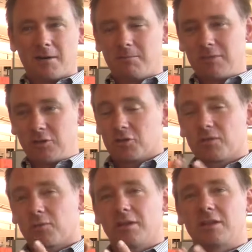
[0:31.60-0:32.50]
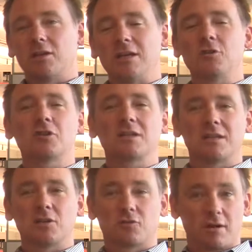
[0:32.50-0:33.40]
He's doing some really interesting
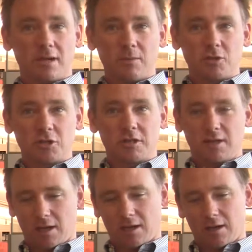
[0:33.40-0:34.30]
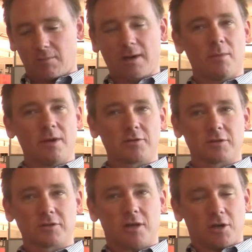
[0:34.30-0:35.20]
things around imaging and
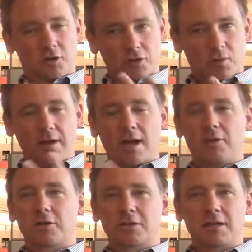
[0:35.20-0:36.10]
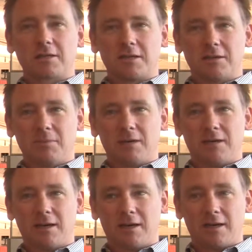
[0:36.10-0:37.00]
biometrics. So I went down there, talked to him, and
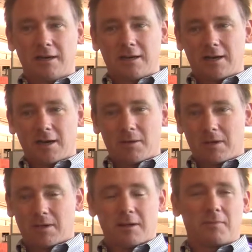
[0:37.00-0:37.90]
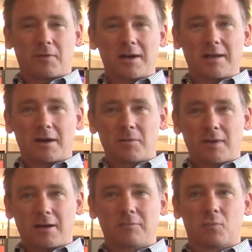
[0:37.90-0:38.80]
ended up finding out
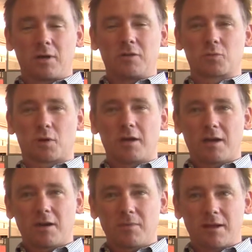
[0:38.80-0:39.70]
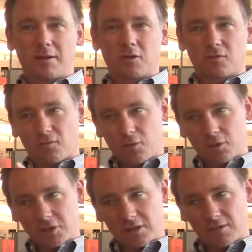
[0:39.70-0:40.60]
about what he was working on, and
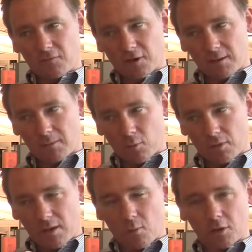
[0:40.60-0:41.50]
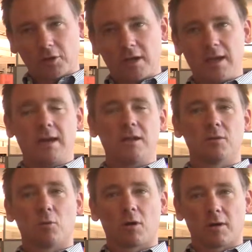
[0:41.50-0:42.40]
focused from where they were looking at
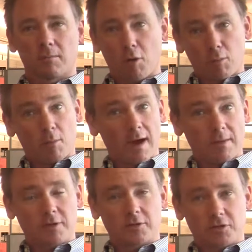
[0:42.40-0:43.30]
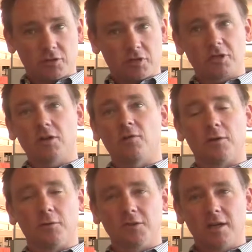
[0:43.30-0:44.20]
into more mobile biometrics using cell
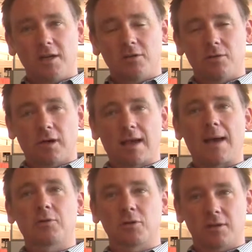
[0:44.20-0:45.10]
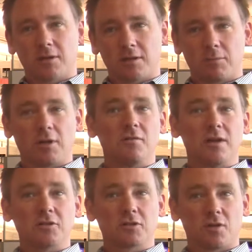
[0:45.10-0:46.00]
phones to capture the blood
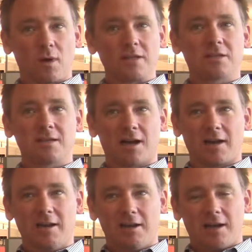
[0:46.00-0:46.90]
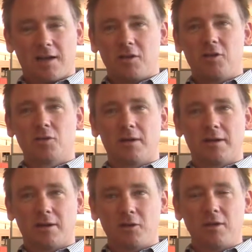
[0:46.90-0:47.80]
vessels in the whites of the eye, and then
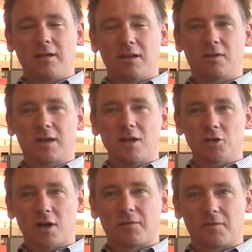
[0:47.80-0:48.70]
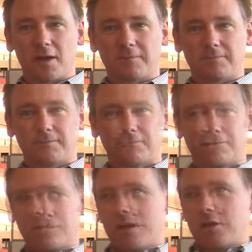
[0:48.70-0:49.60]
doing a unique identification off of that. Yeah.
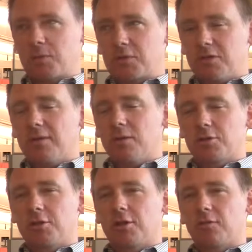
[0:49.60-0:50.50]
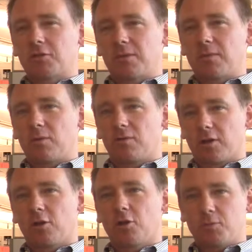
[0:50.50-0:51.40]
So I specifically was looking for something with
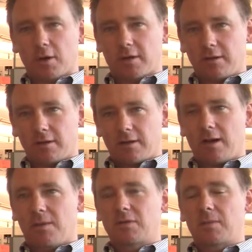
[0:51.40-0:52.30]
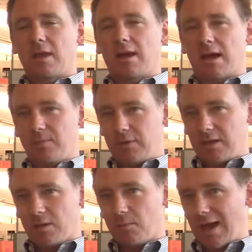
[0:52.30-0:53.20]
very large market, something that had
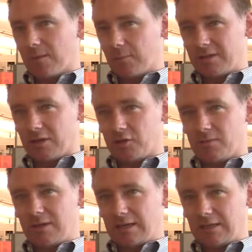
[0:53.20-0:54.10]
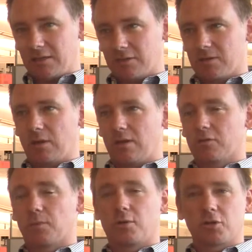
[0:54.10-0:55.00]
IP and patent protection behind it, something that
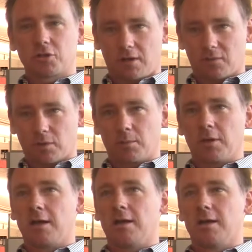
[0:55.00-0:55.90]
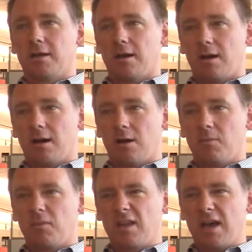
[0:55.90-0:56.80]
was a pure software play
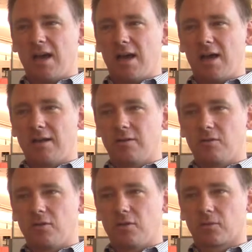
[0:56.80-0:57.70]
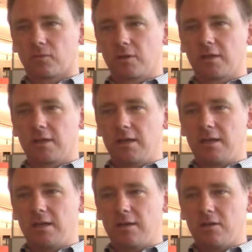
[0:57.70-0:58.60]
that
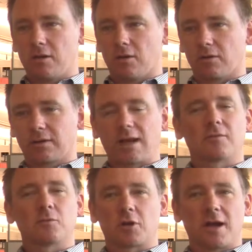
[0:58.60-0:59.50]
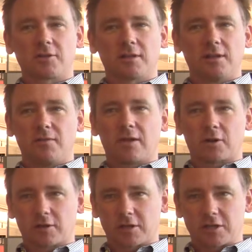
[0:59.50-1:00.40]
really kind of from scratch. I love that
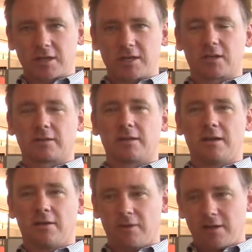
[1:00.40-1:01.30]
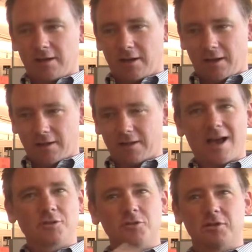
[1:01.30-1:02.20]
early stage. I love the
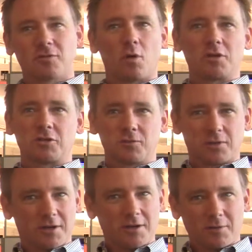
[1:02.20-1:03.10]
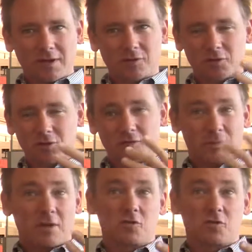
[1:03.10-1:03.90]
thousands of questions with unknown answers. For me, it's